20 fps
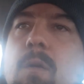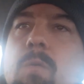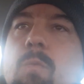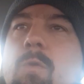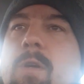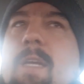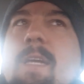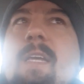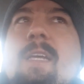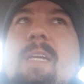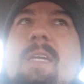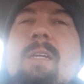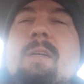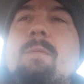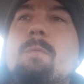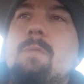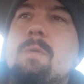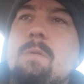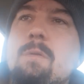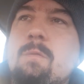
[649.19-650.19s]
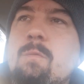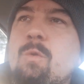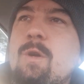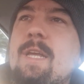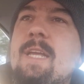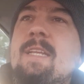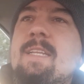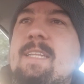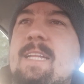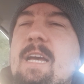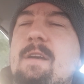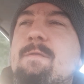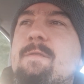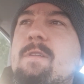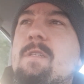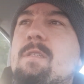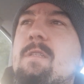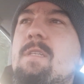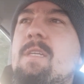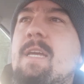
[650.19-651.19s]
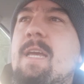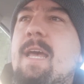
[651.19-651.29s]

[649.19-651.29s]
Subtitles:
We definitely